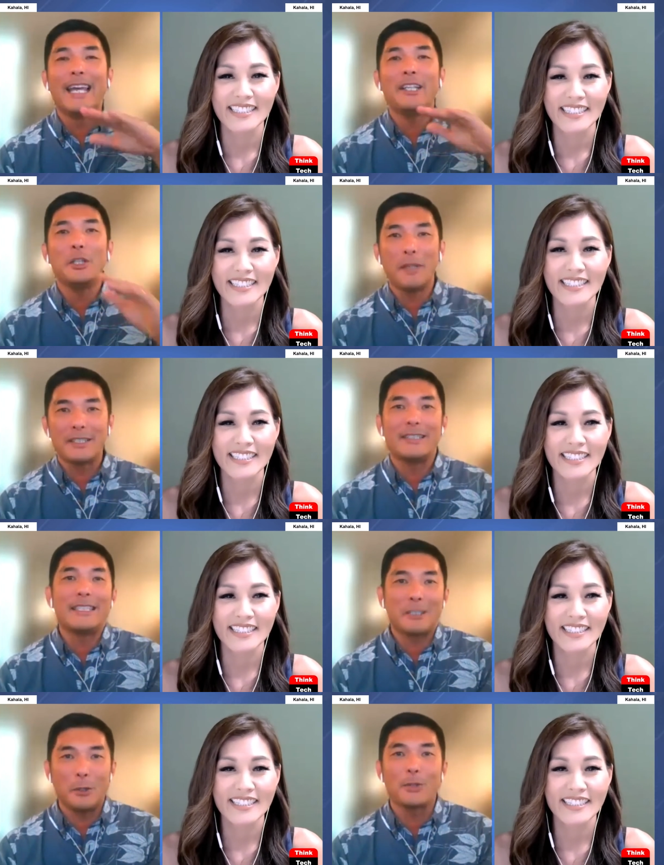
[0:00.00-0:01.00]
Speaker 1: then you must
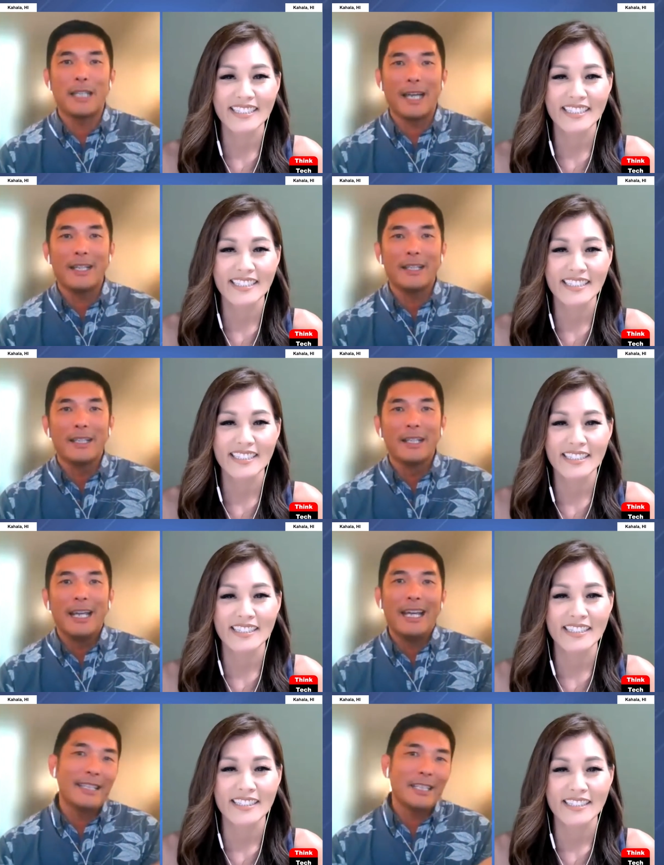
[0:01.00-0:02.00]
disclose that.
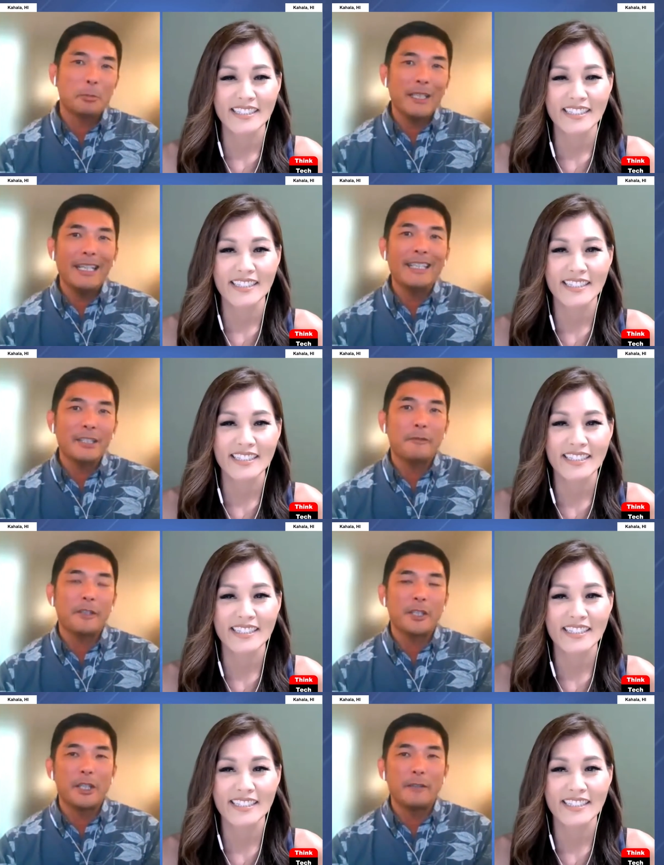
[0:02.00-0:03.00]
And that's pretty easy to
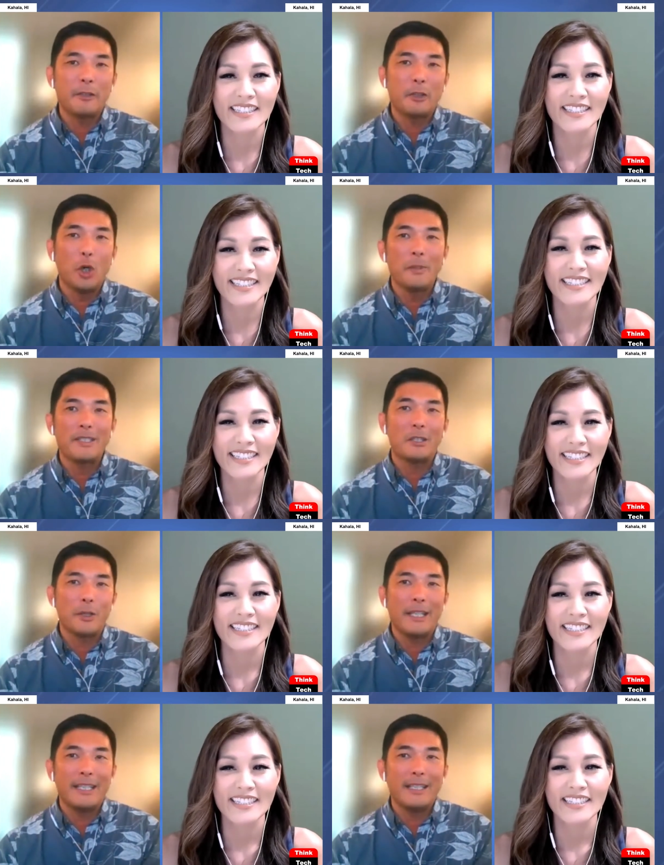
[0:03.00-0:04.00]
figure out if your home is
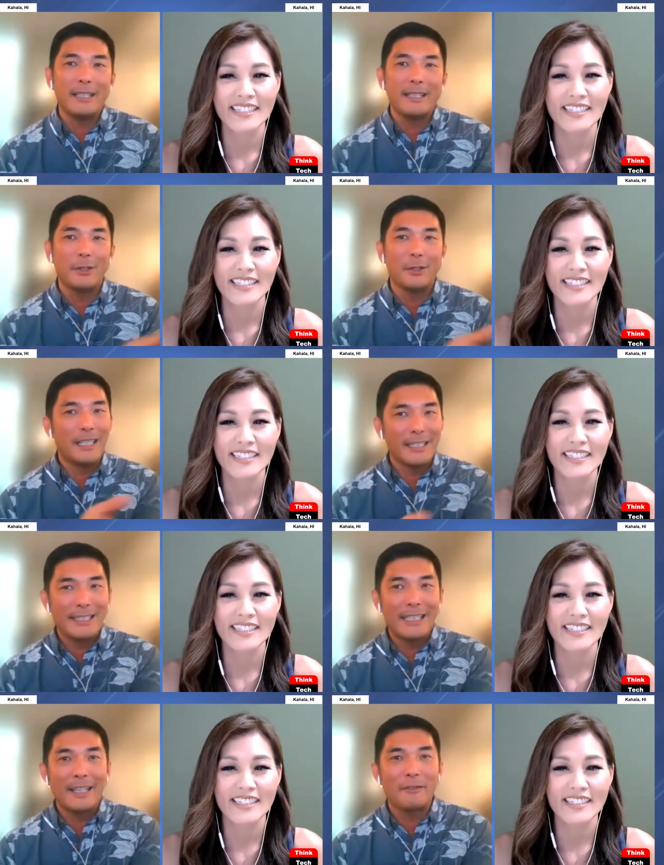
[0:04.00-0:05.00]
located, you know, in a
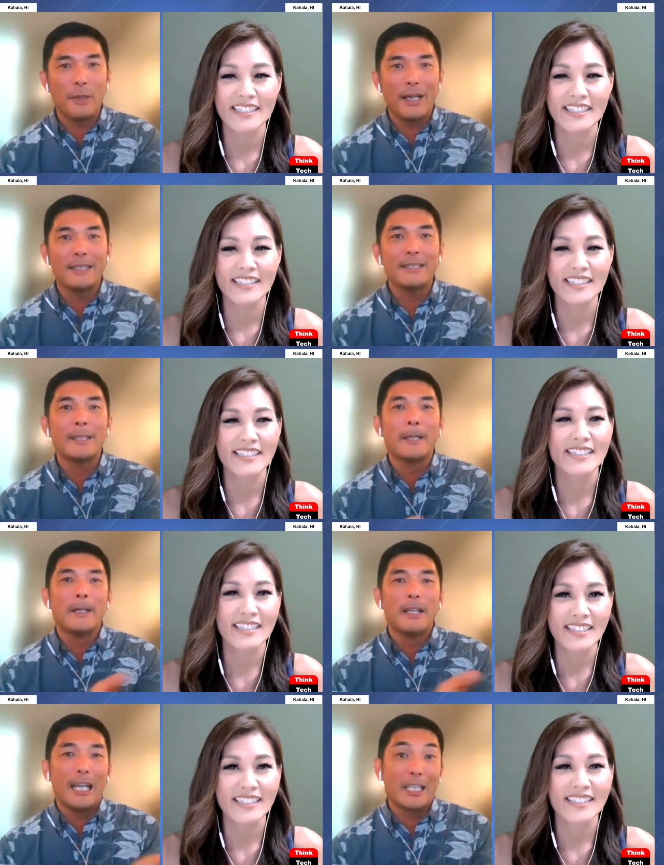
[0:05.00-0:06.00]
sea live rise
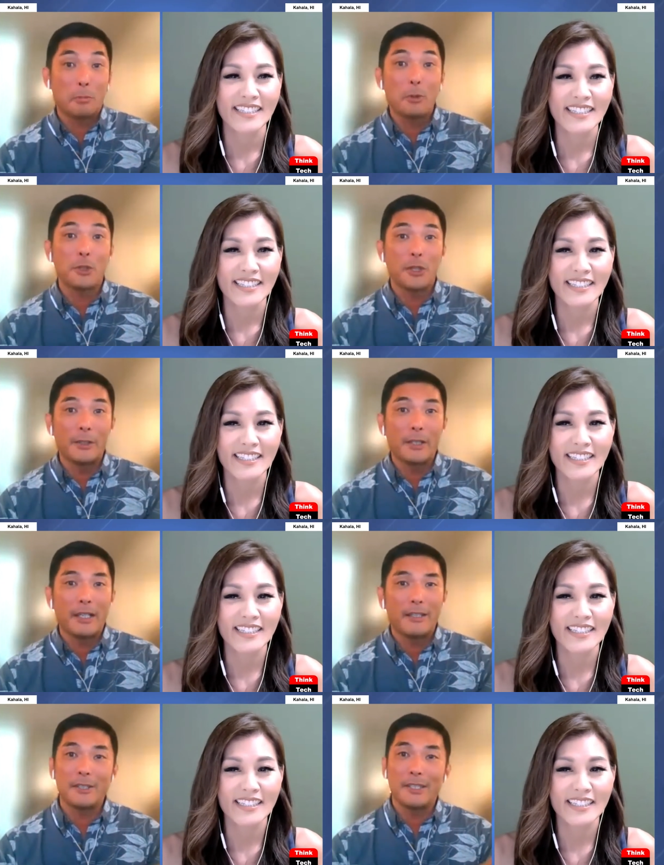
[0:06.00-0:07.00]
exposure
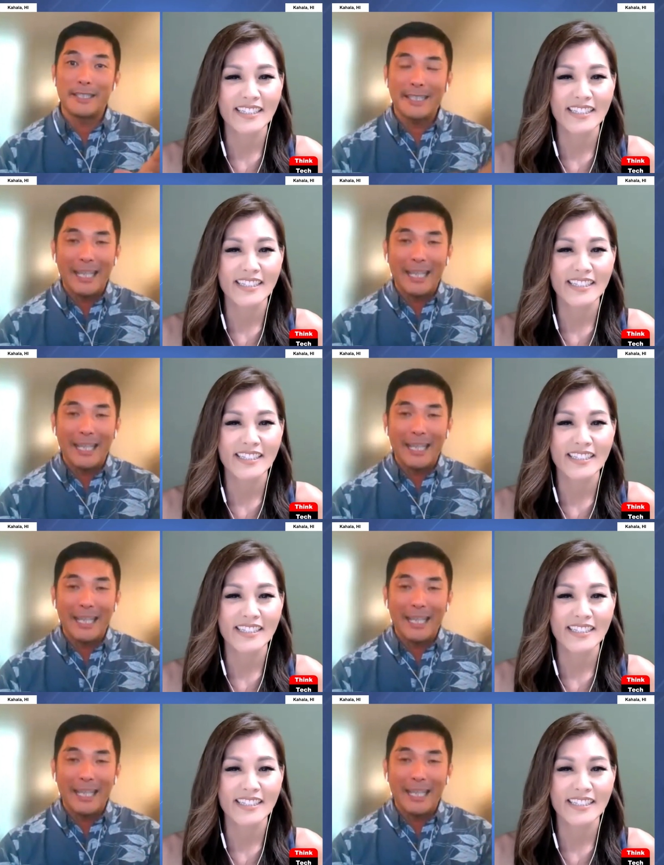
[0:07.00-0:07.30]
area. There's a